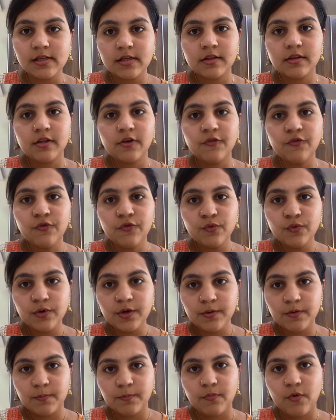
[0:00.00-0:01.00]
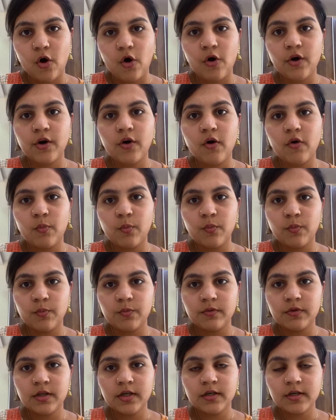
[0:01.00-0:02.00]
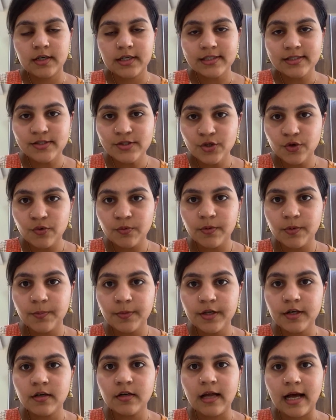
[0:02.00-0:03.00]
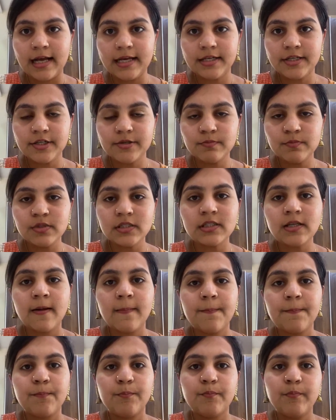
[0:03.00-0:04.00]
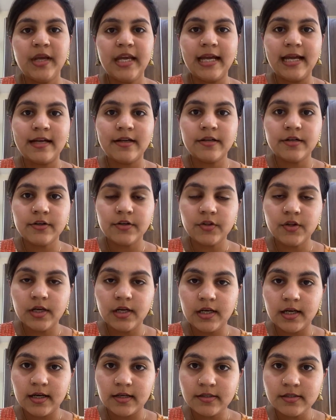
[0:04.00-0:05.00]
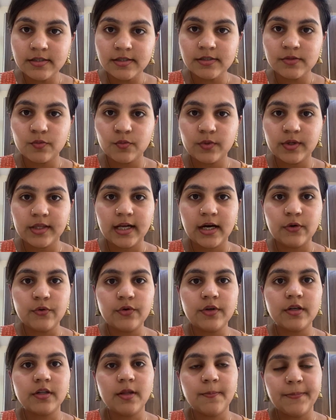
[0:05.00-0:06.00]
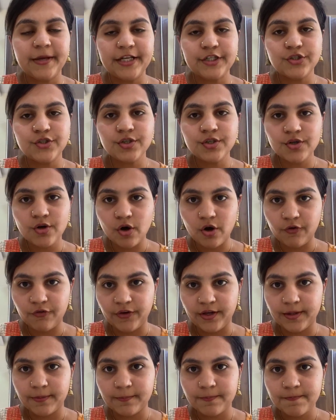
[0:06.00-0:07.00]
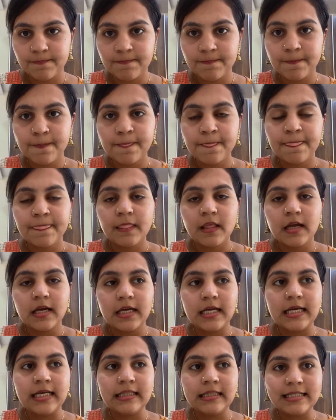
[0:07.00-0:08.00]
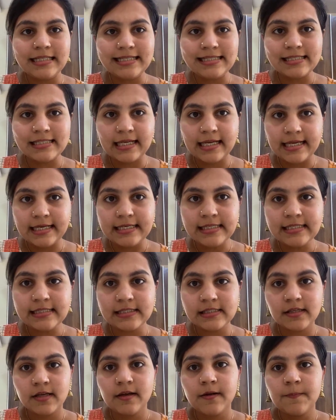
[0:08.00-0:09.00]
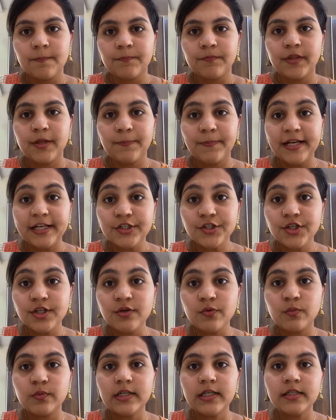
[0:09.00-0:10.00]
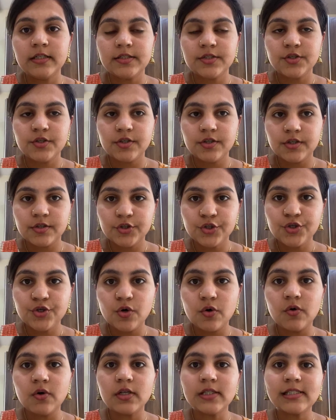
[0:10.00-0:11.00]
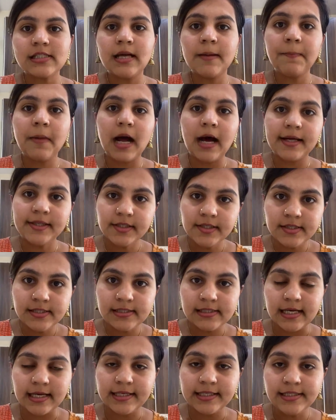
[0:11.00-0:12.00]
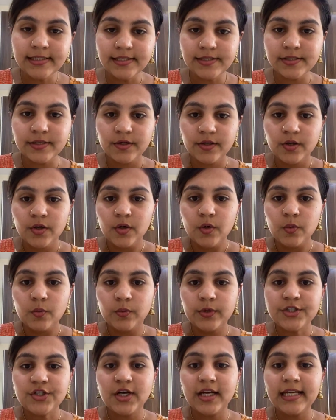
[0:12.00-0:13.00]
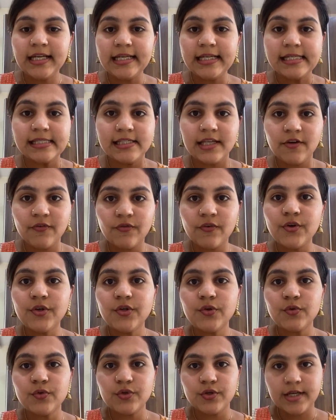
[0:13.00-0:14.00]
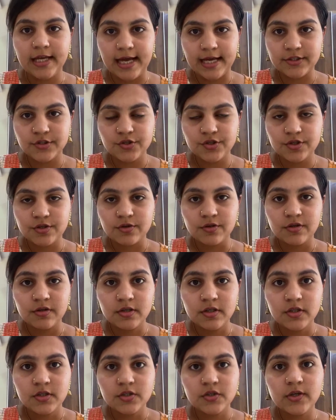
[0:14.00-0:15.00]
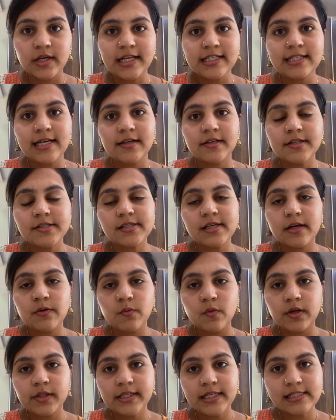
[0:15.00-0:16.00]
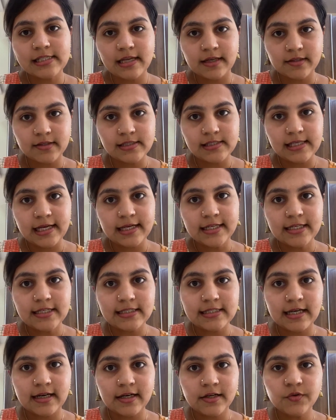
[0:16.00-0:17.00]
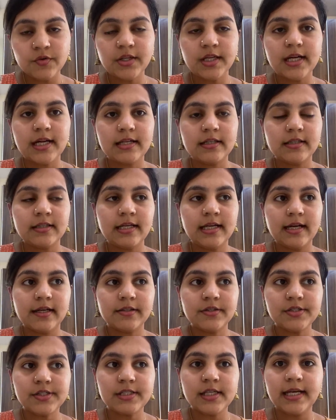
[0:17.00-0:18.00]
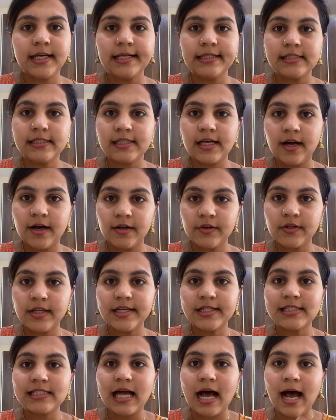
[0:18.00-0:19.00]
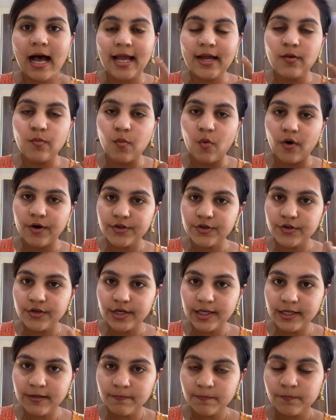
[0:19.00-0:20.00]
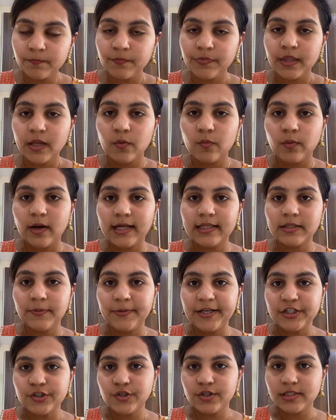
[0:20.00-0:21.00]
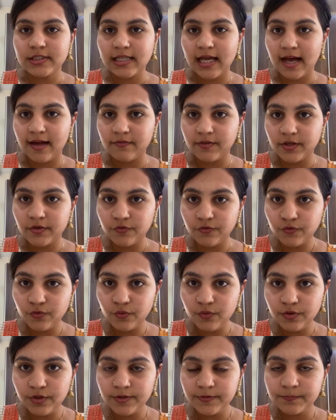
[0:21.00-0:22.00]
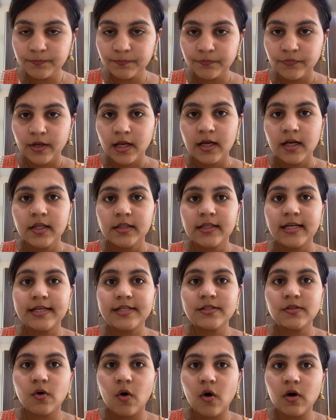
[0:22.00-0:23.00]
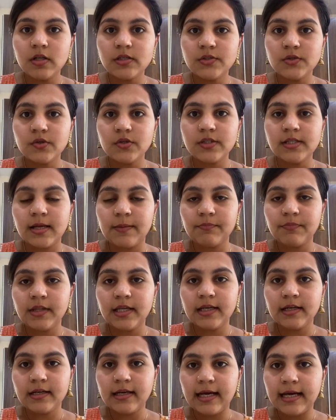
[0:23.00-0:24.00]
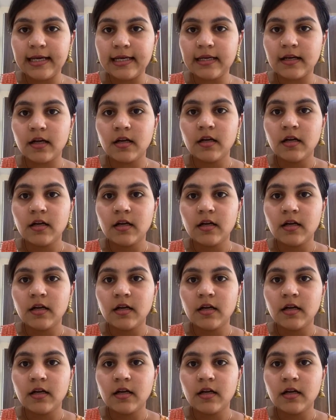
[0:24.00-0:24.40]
the food or the consumable items may enter the lungs without the patient coughing. In this case, the patient will show some other signs which are easy for you to catch. So let's understand what these other signs are. The other signs are, there is eye watering while the patient is having food. There is also something like